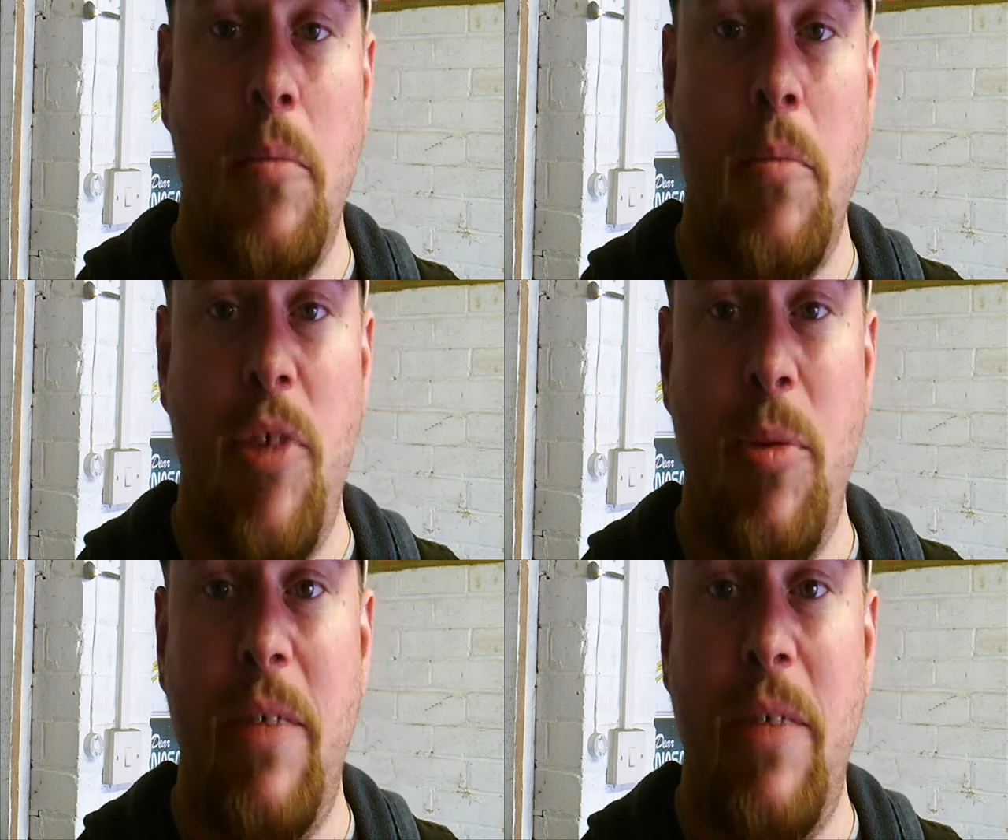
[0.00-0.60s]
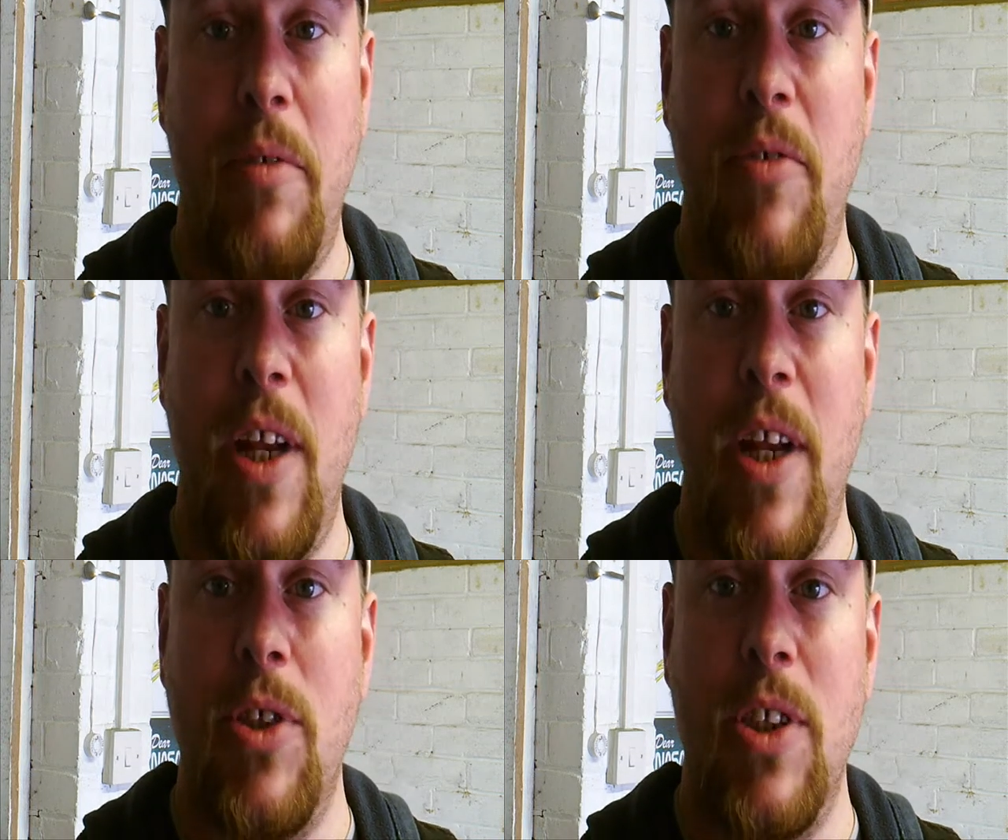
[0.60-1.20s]
Pretty much everything
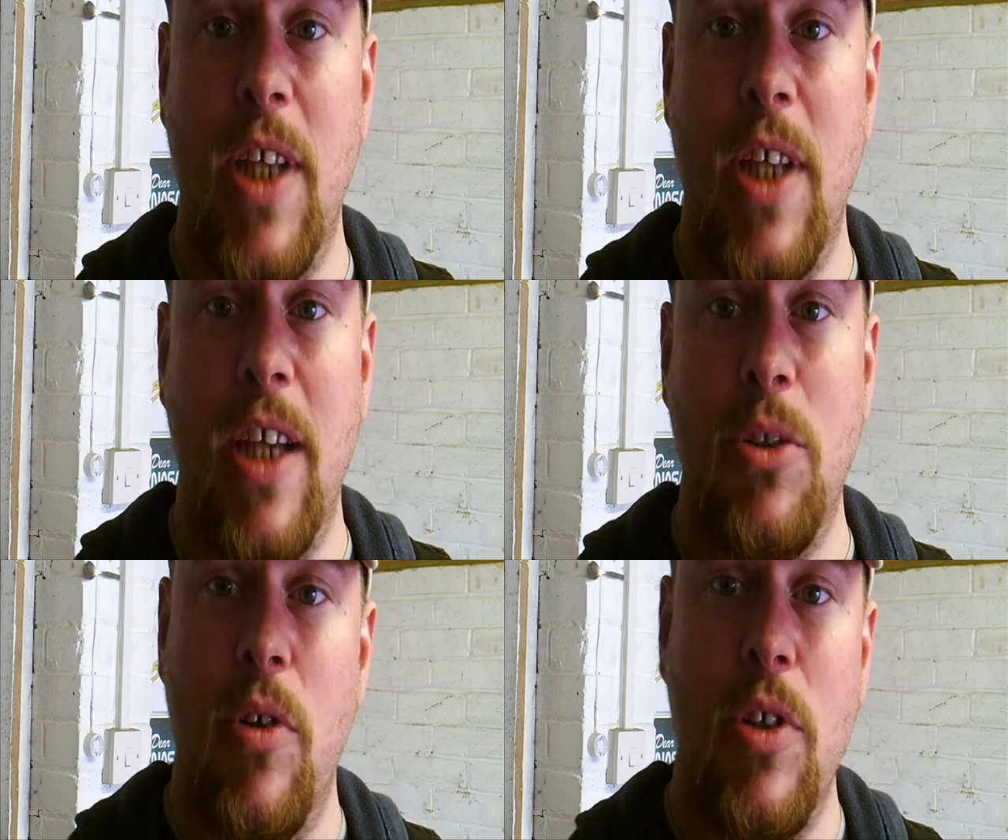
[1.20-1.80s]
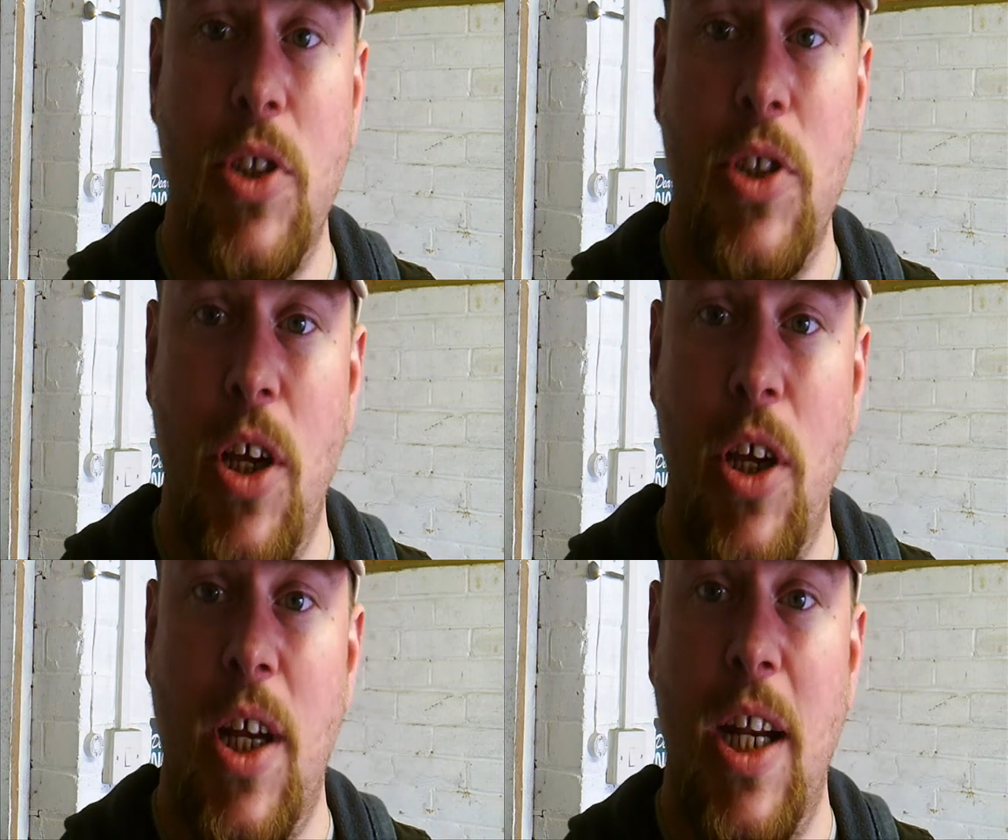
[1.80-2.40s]
else is there. So we've got the
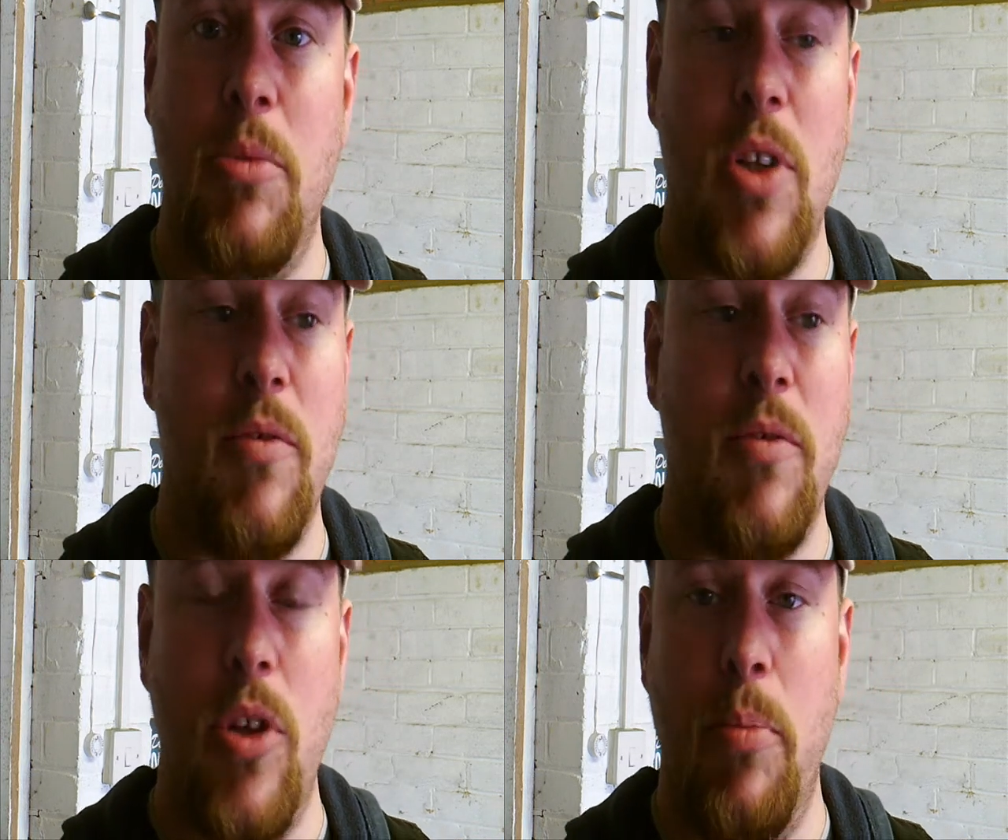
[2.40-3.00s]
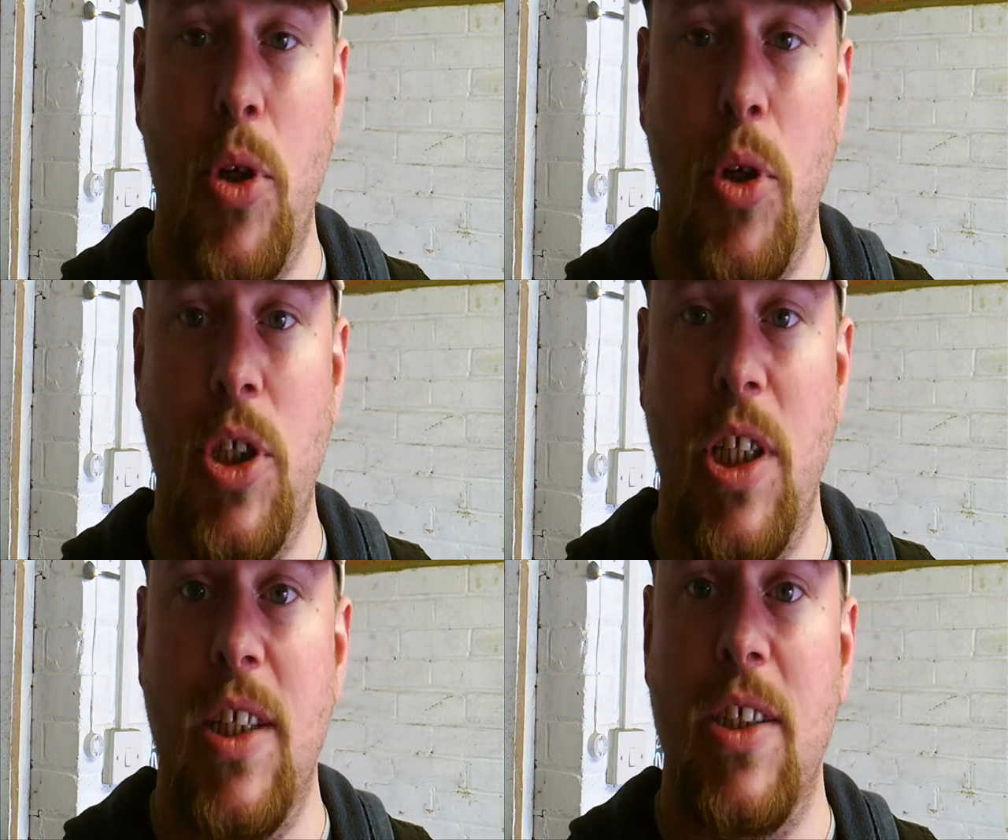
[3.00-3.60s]
circlips, I've got the
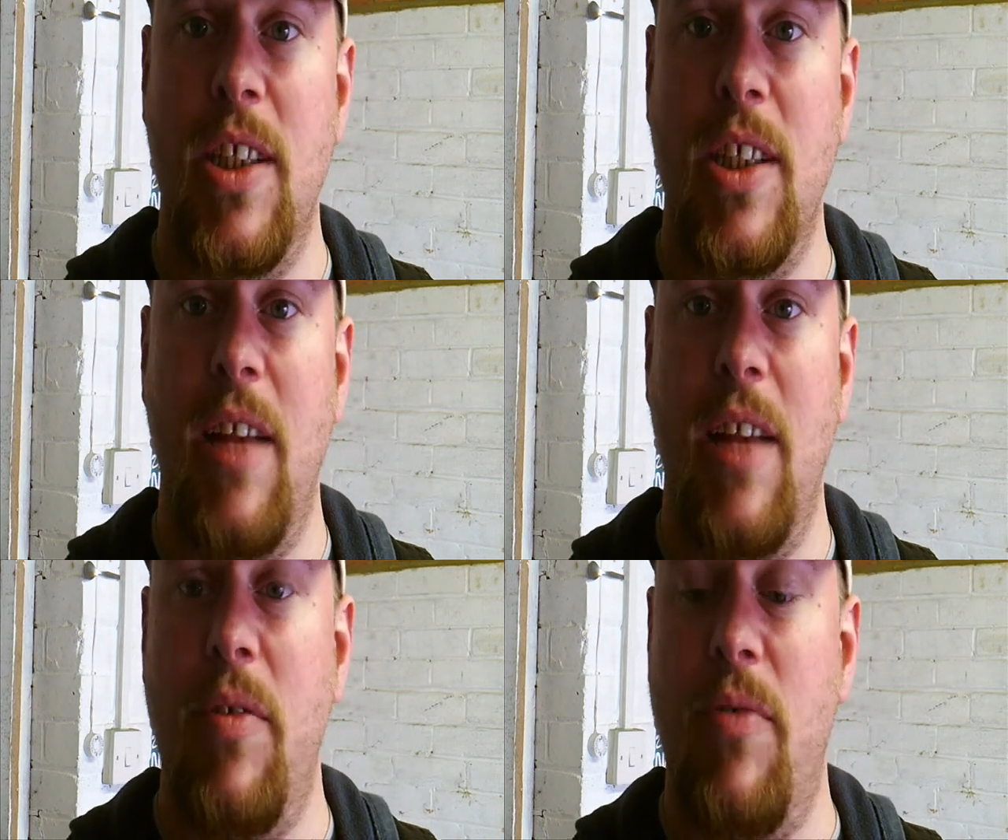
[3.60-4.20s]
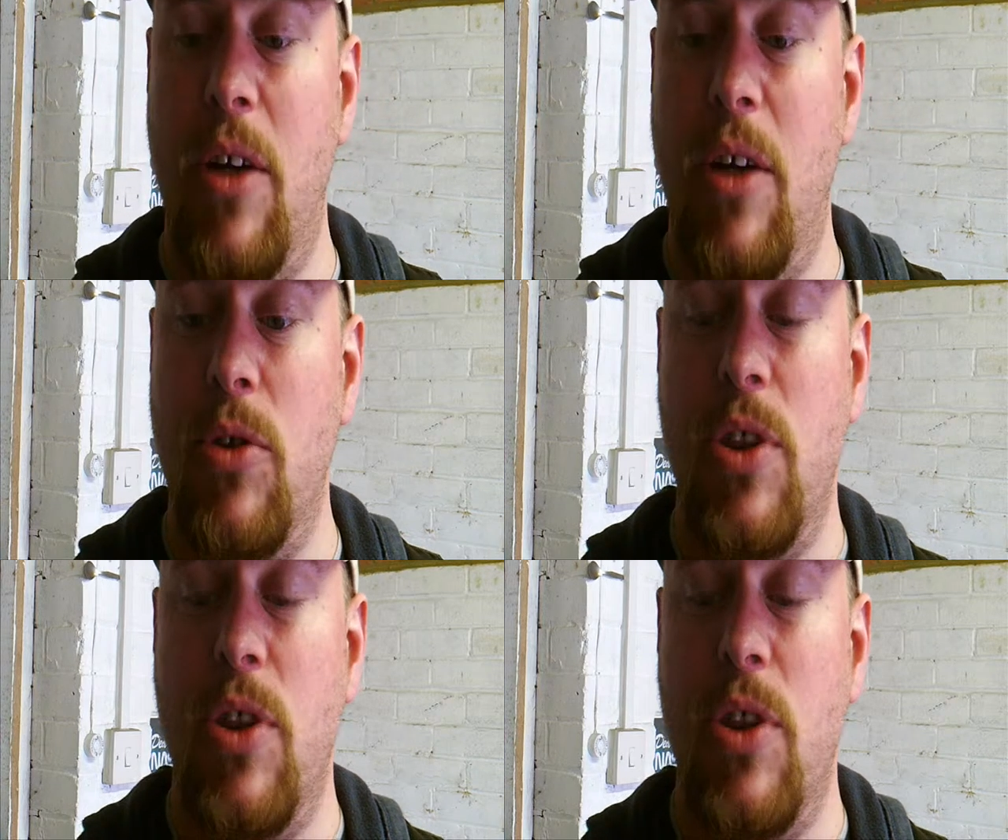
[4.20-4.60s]
bushes, and everything else.